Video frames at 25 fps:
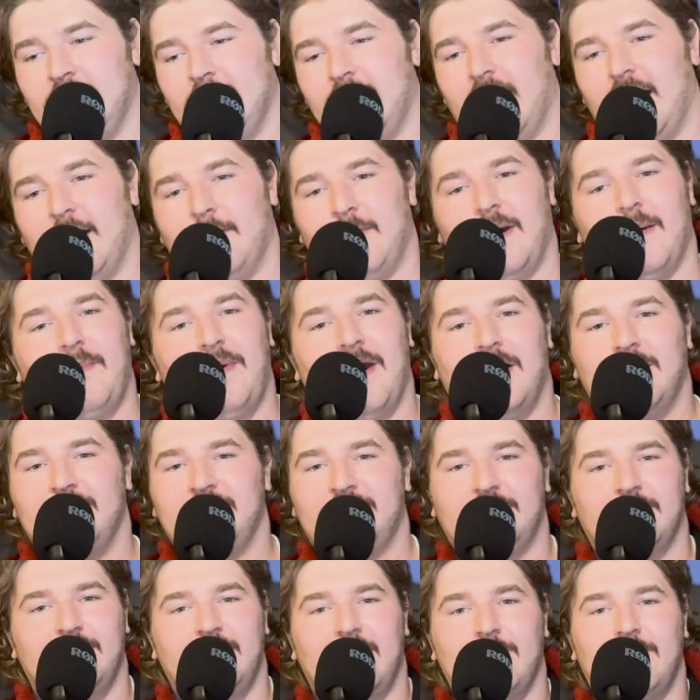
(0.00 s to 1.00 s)
And my parents
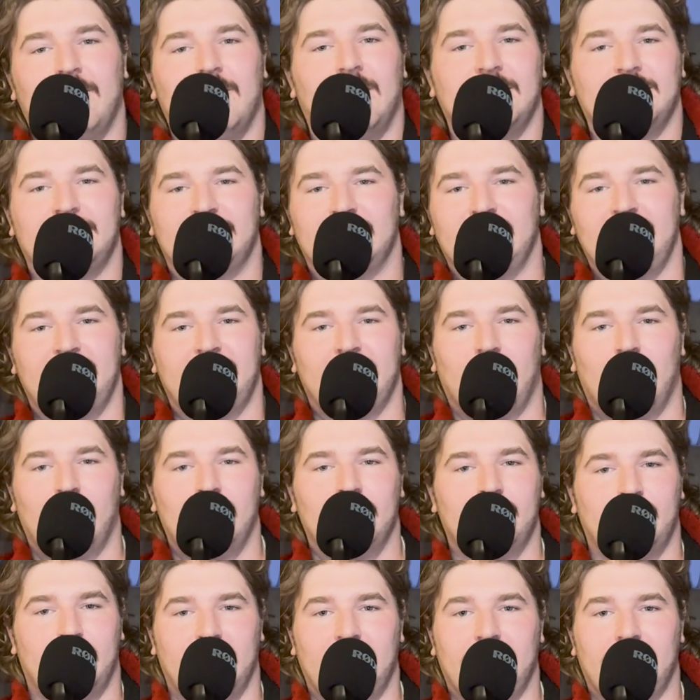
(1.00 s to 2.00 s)
have never actually
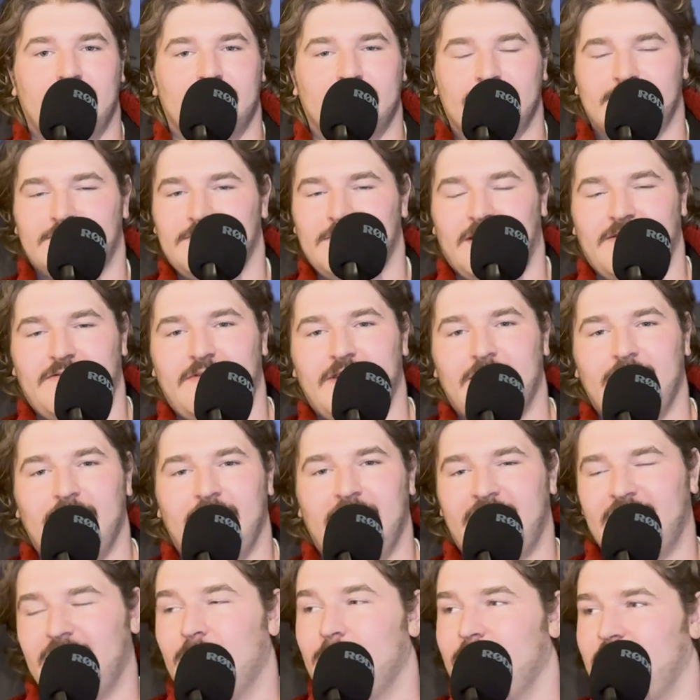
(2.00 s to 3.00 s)
told me. They've never
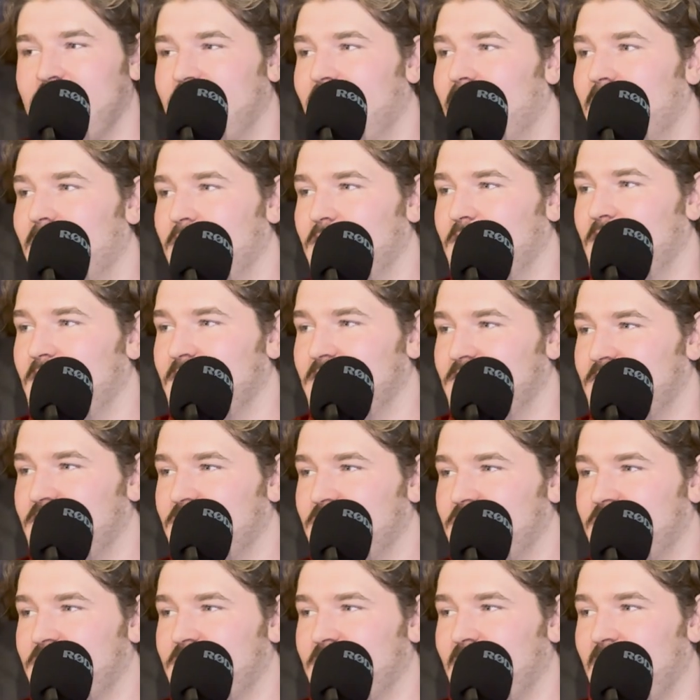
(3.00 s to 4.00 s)
sat me down and
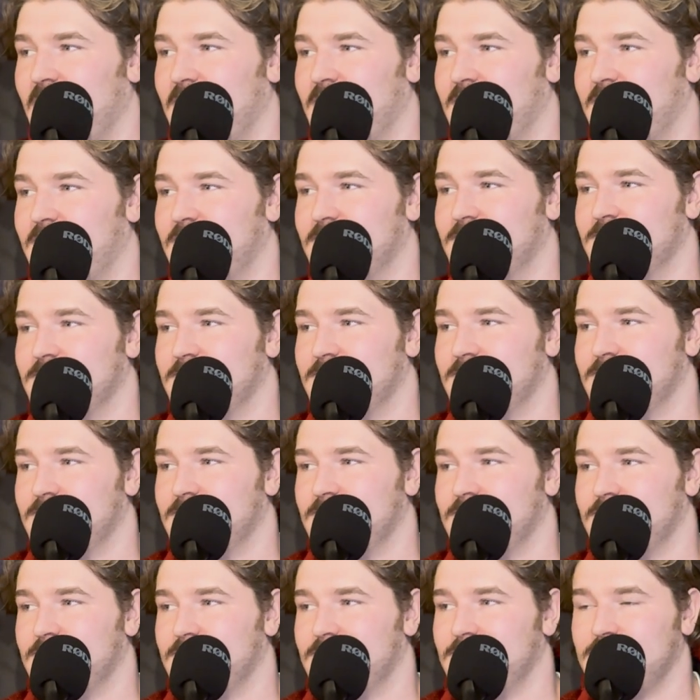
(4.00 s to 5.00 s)
just said,
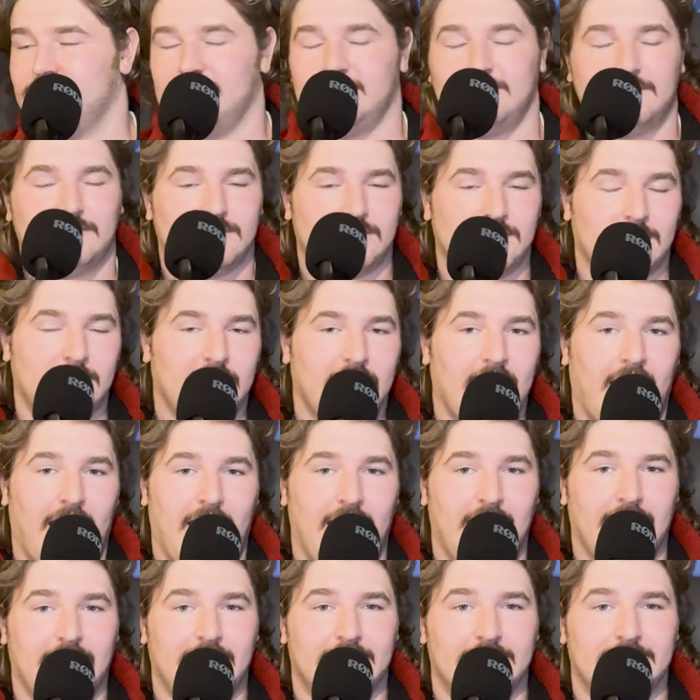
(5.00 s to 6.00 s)

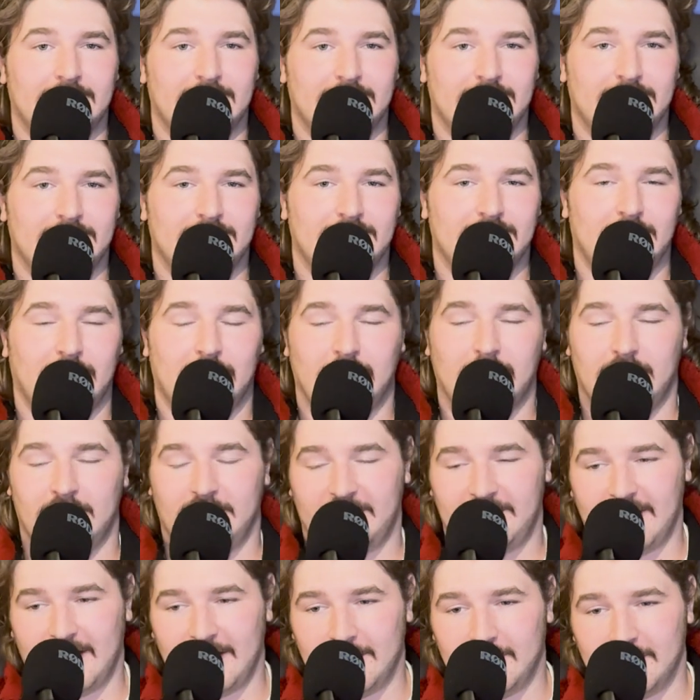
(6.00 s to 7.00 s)
hey,
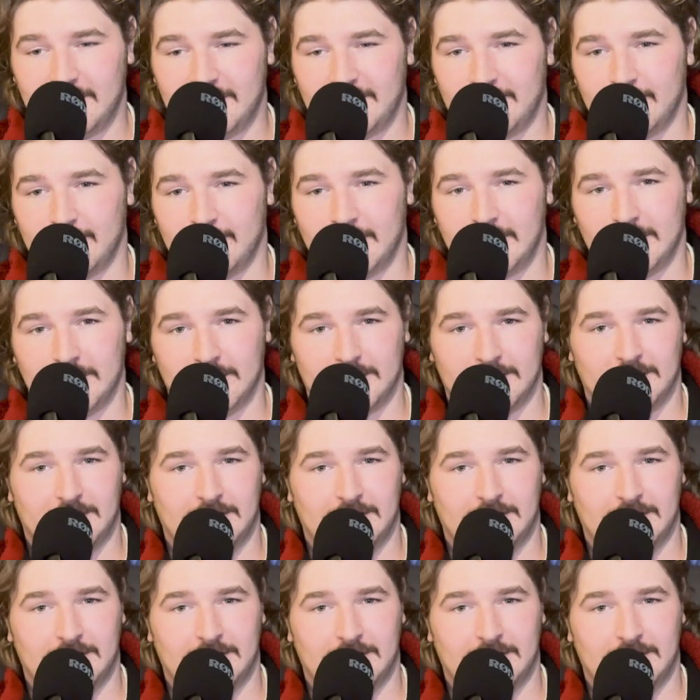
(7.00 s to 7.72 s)
Santa isn't real.